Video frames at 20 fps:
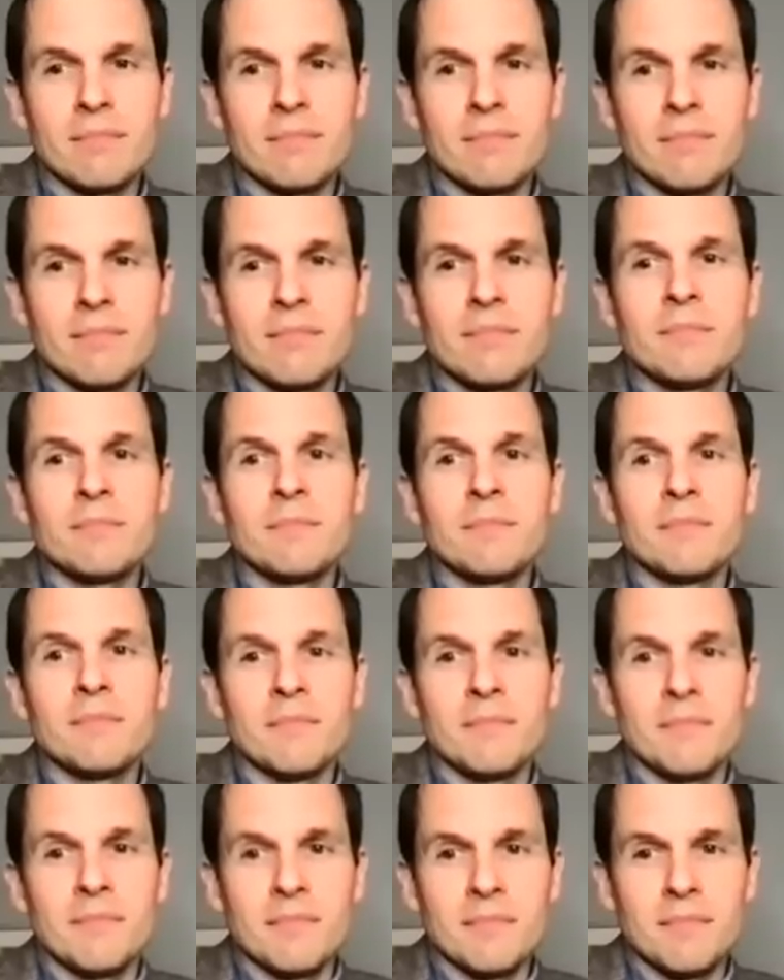
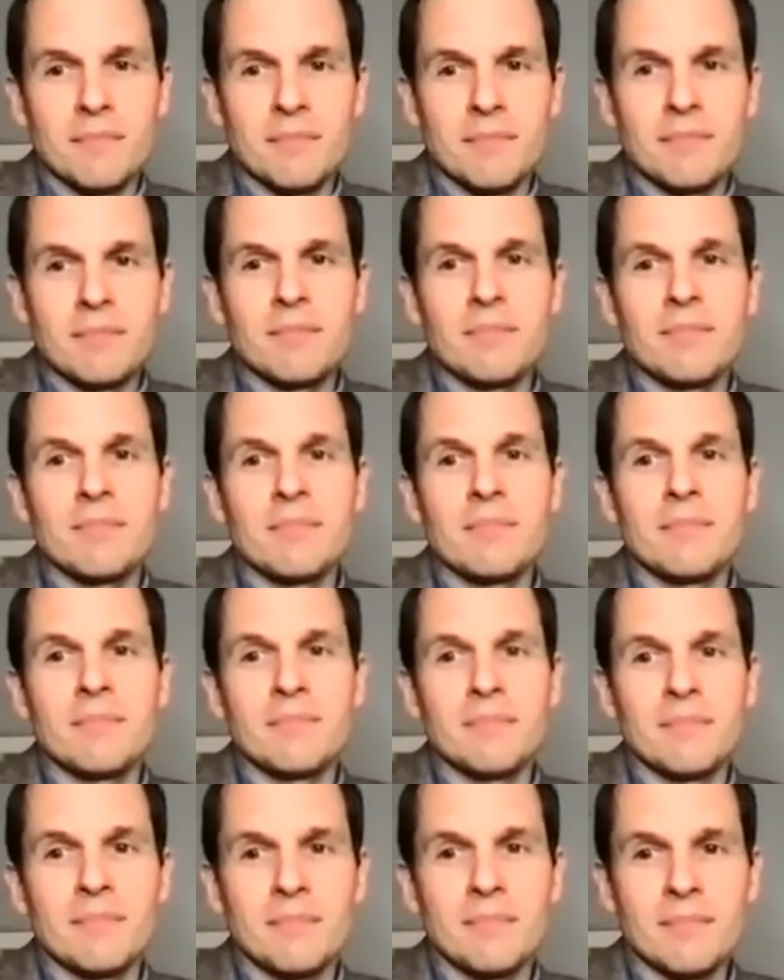
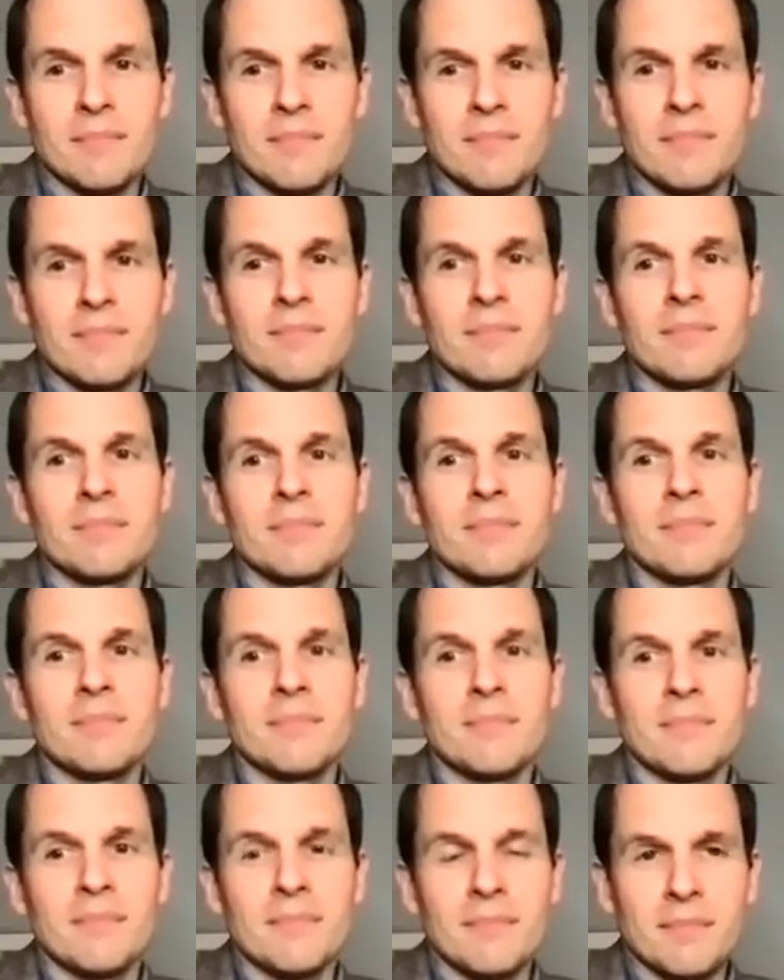
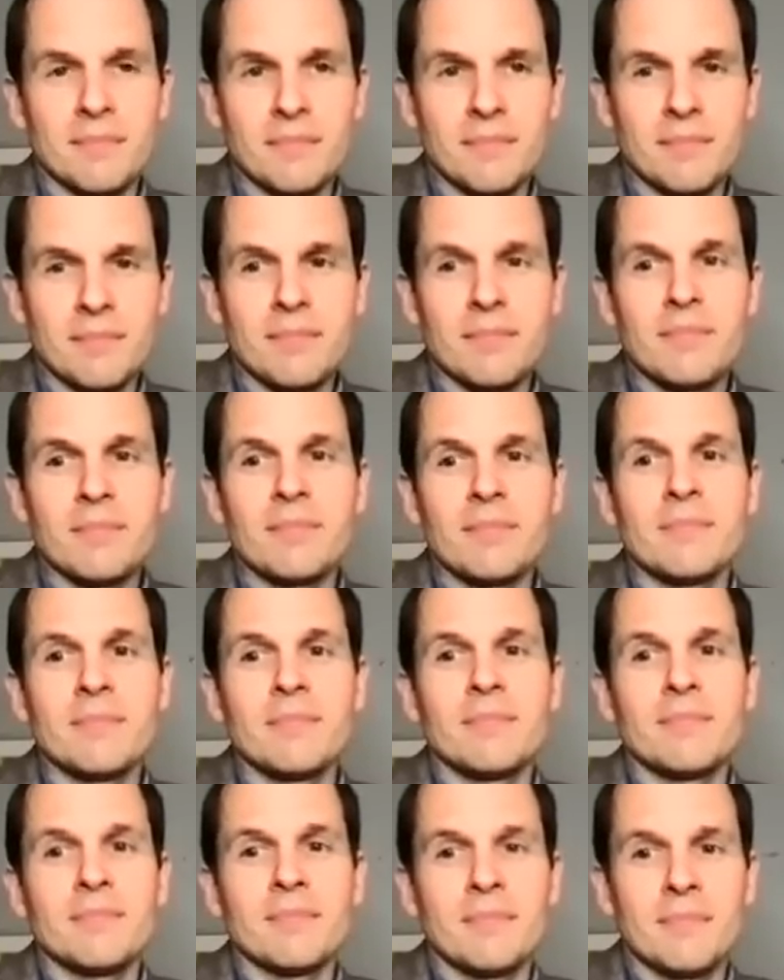
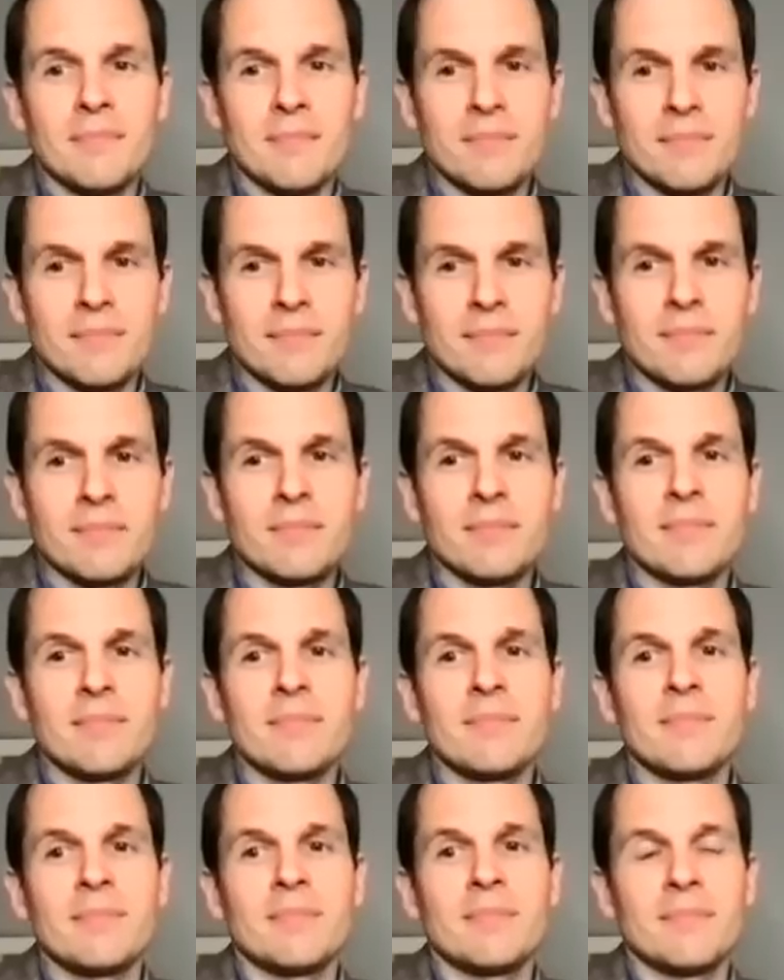
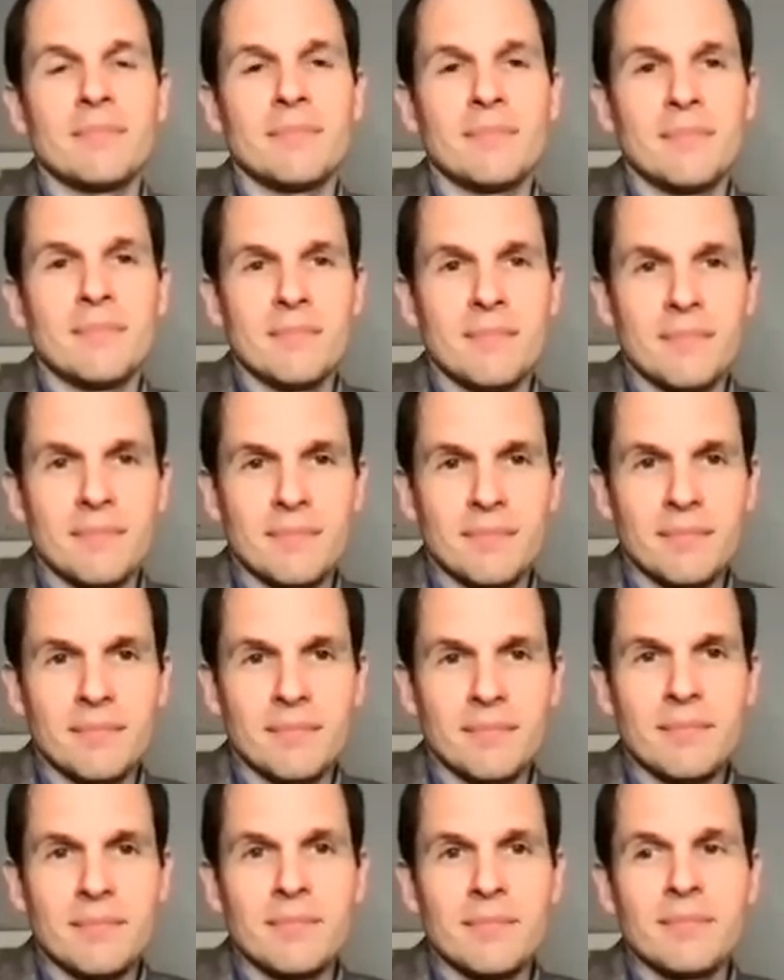
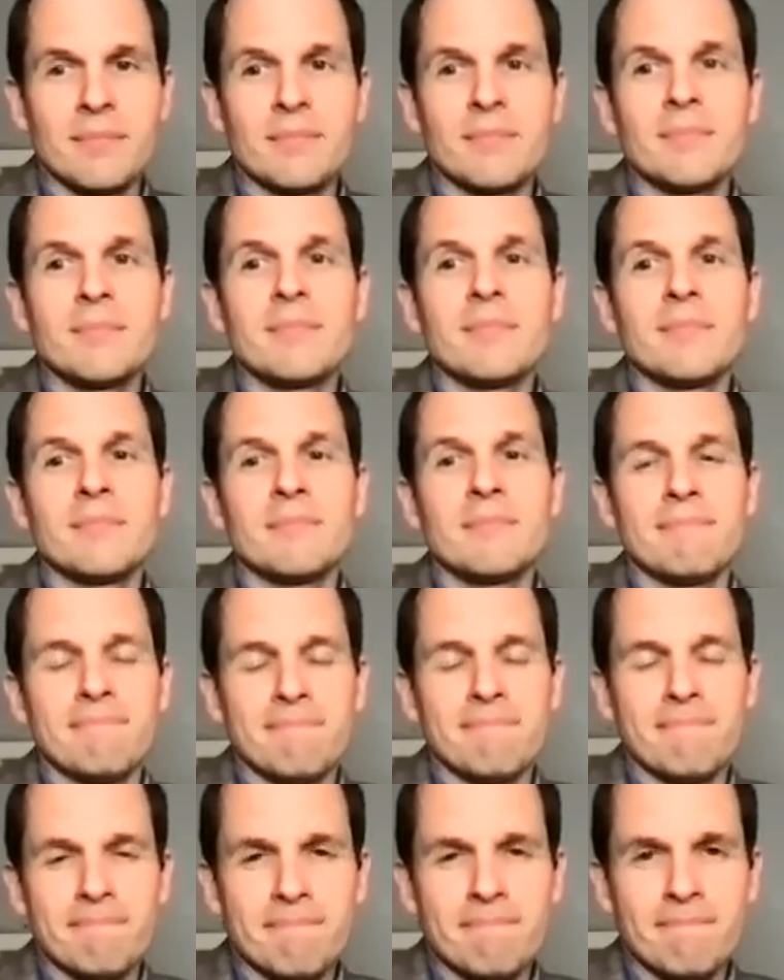
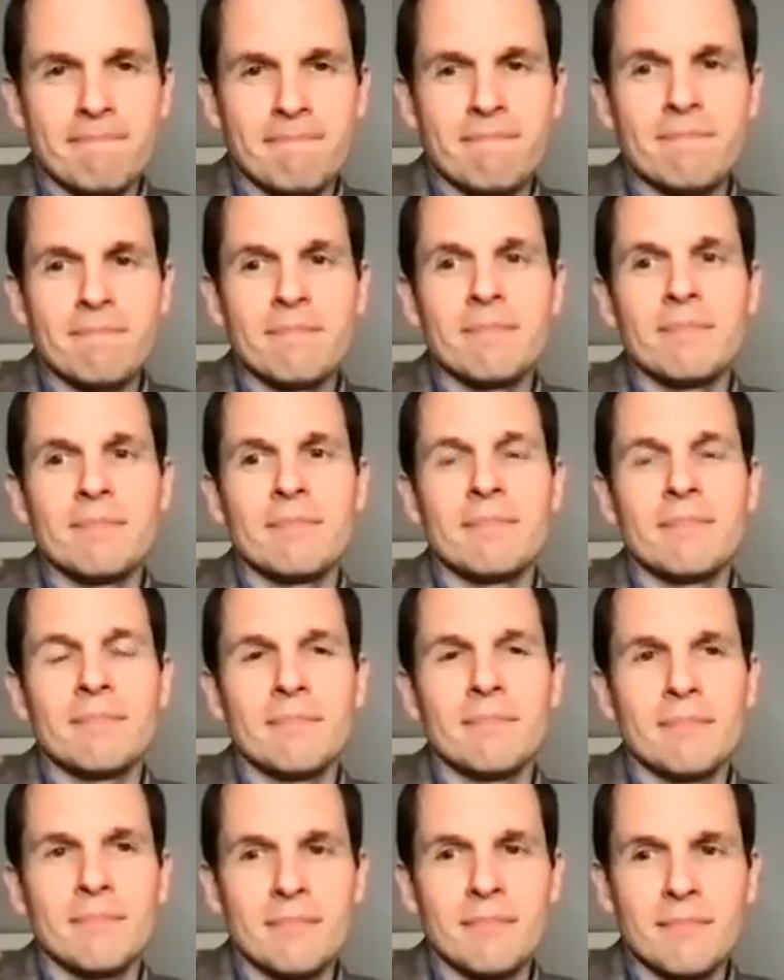[no speech]